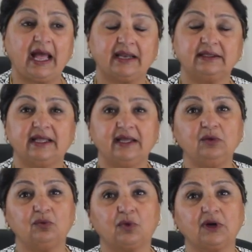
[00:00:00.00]
And
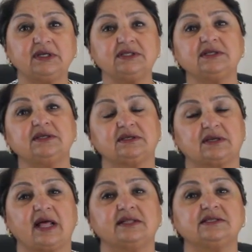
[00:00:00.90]
then what is the
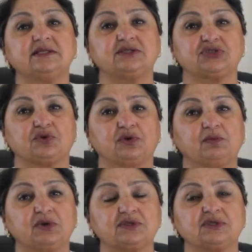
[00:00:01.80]
transit showing?
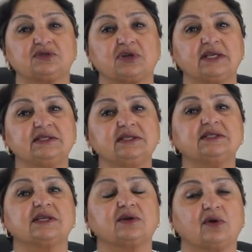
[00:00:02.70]
Because the
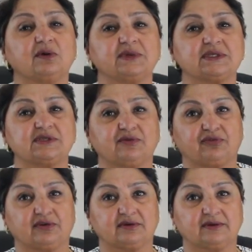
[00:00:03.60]
transits are always
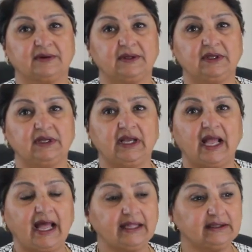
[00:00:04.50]
different.
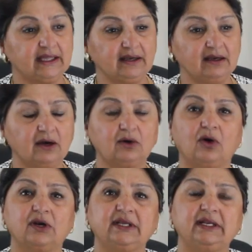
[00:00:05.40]
And then
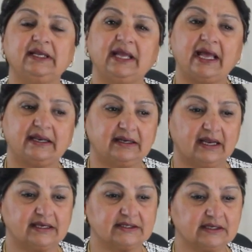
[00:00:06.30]
accordingly
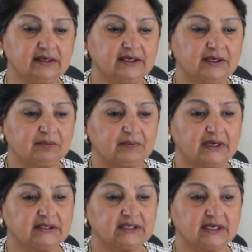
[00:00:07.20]
analyze it.
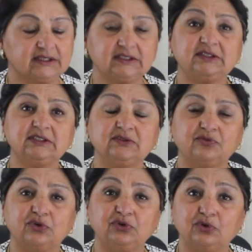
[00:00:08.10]
But this is
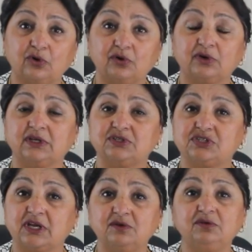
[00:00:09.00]
for your
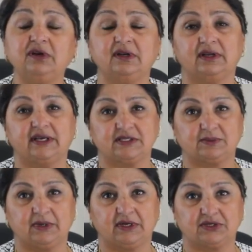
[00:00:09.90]
general
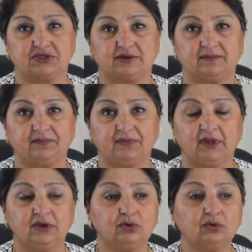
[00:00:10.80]
explanation.
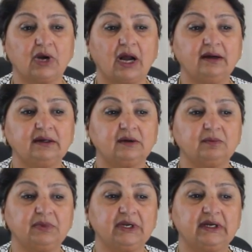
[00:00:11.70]
You can't
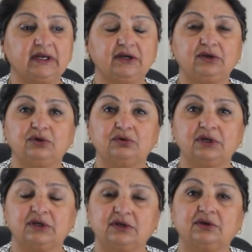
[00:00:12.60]
completely tune
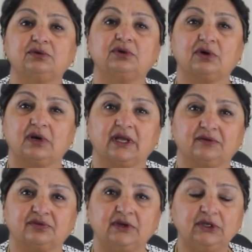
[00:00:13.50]
it into your
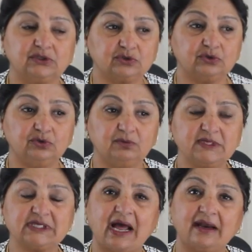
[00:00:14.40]
life. So you
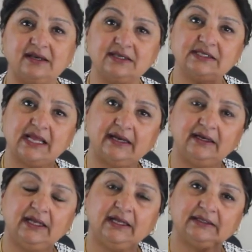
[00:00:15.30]
must
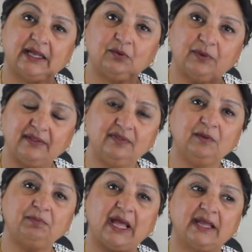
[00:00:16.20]
understand that when
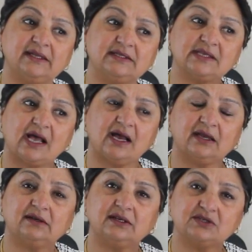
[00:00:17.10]
the planets
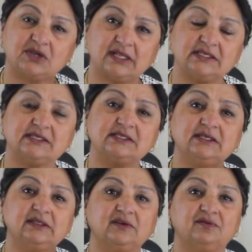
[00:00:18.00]
are
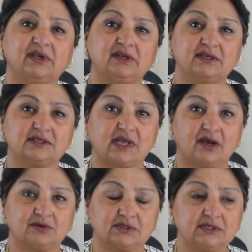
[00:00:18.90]
transiting the various
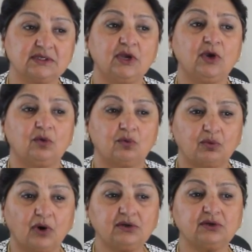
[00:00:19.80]
houses,
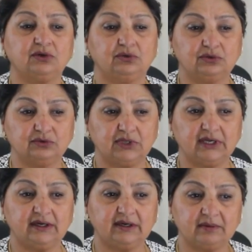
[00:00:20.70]
what do
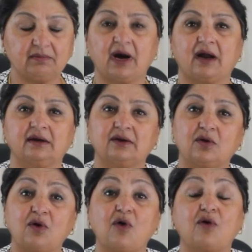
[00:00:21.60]
they demand
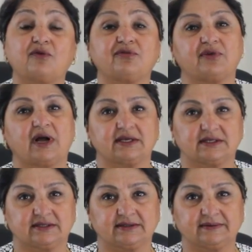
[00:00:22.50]
of
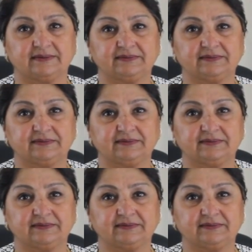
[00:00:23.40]
us?